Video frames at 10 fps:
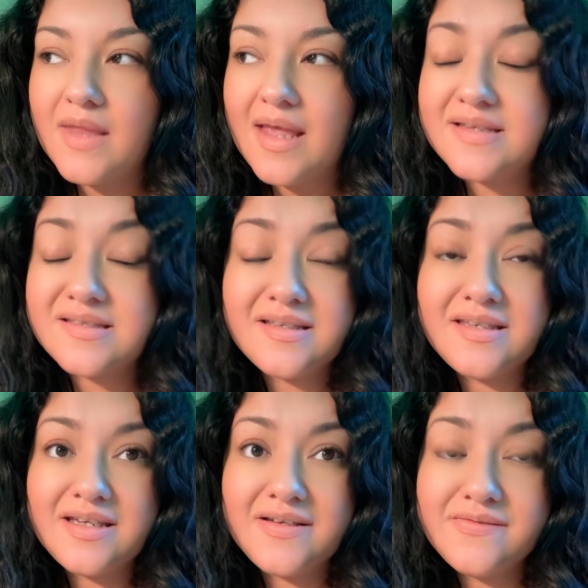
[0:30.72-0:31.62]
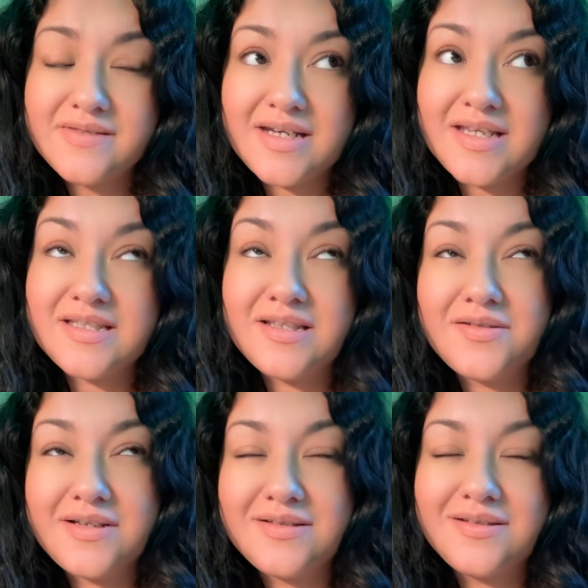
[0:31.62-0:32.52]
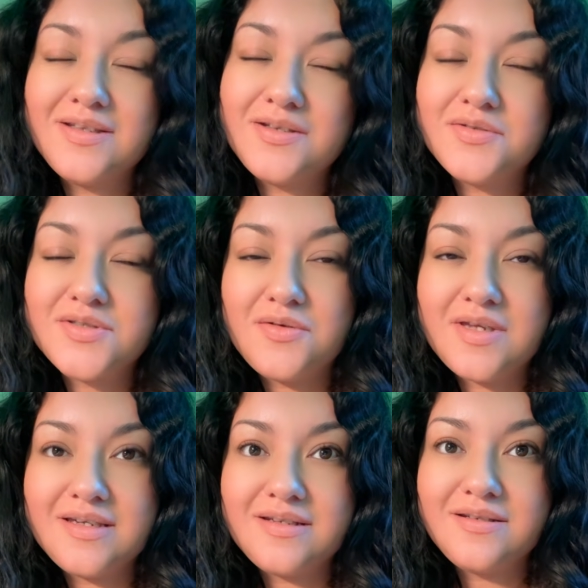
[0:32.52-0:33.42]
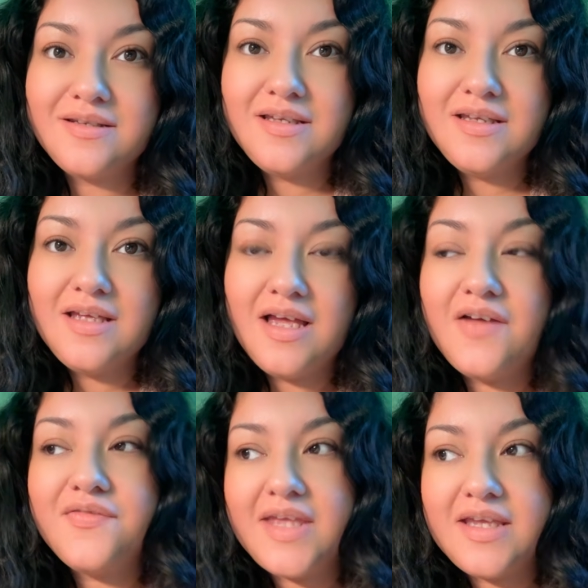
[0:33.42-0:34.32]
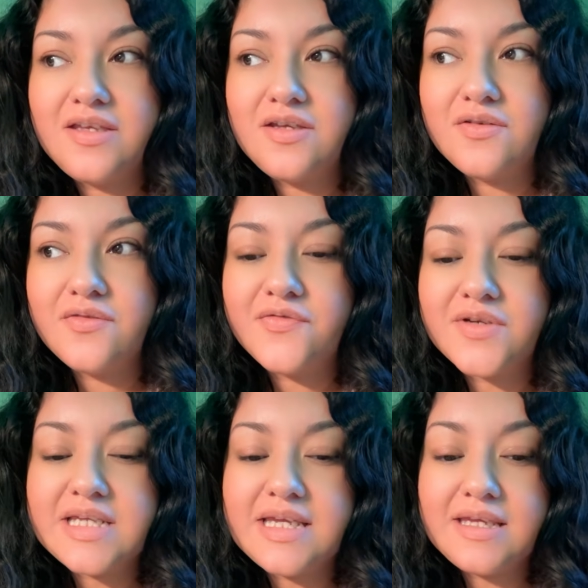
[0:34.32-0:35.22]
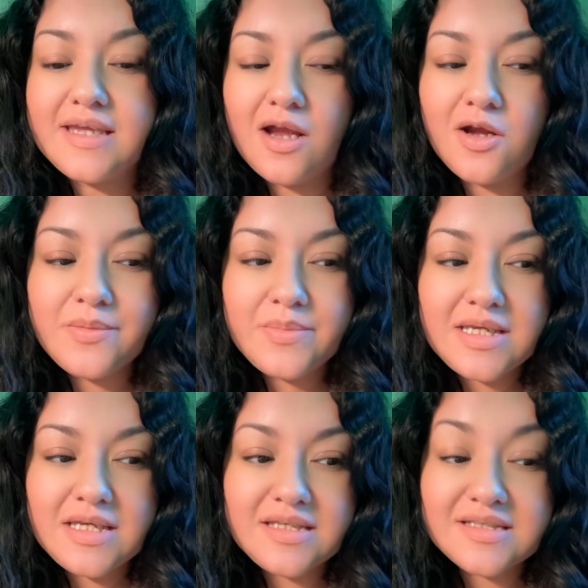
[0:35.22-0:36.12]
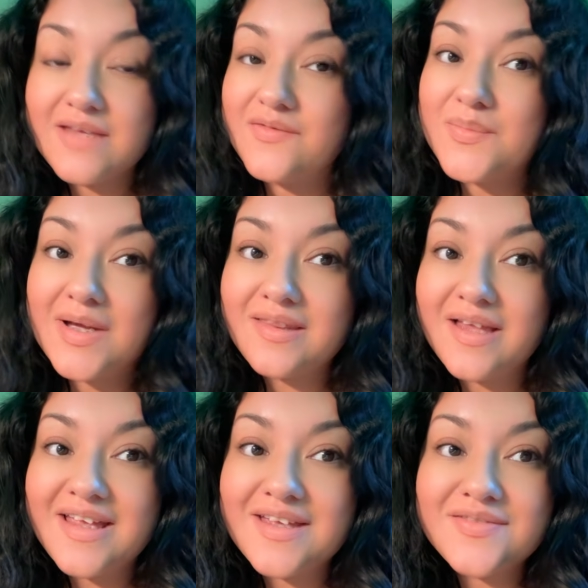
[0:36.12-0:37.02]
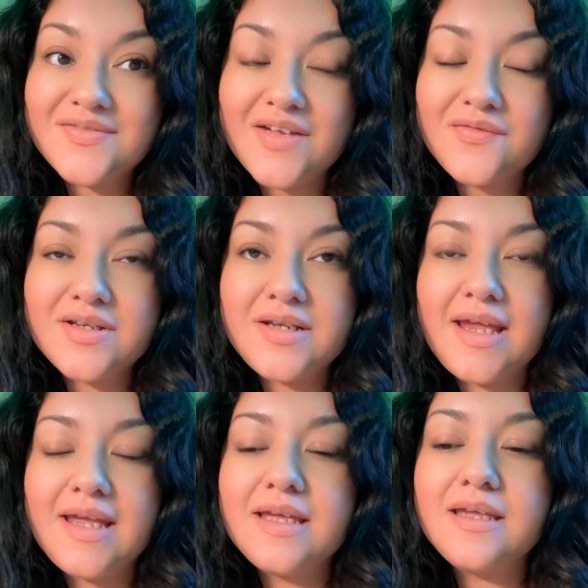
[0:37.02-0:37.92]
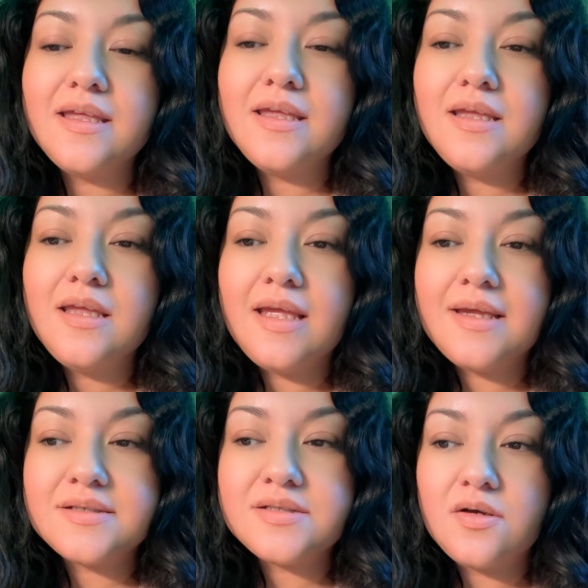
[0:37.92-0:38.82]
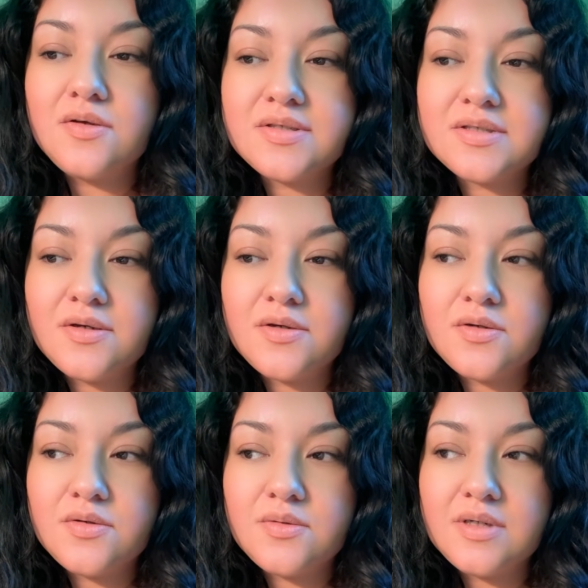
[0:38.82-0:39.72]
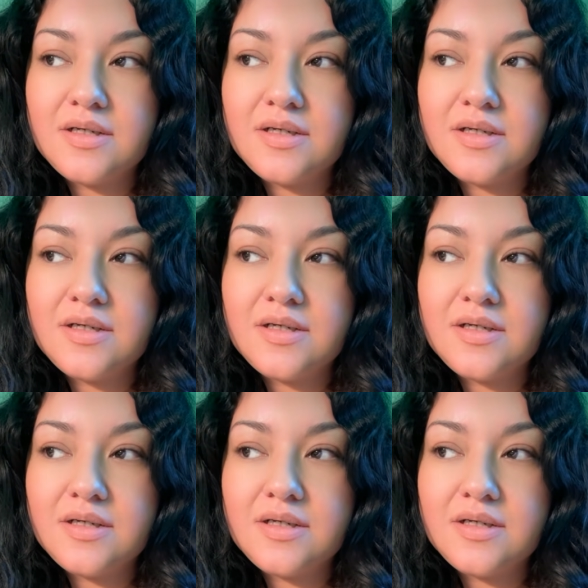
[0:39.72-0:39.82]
as a gift and as a little token of thank you for taking care of me, saving my life every day, and also